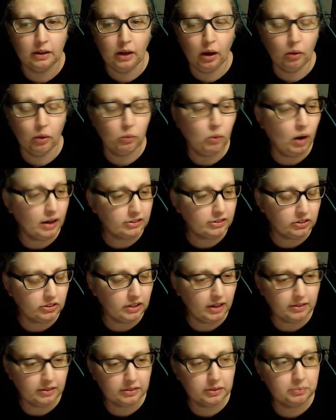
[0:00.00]
Watch
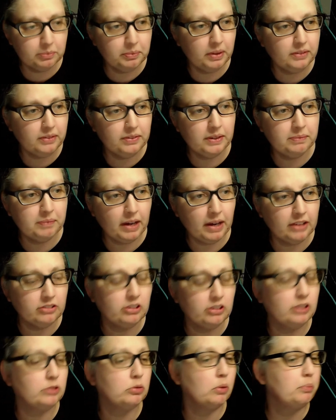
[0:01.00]
alongs and movie
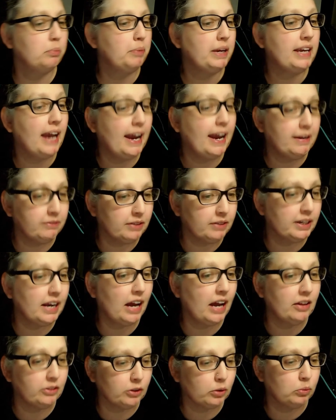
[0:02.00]
munchies will be every
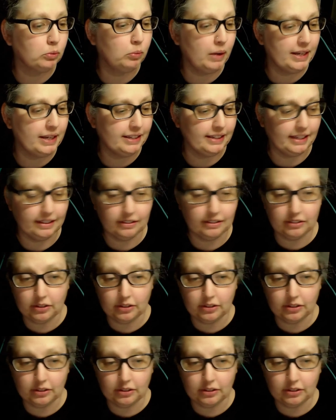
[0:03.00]
other weekend.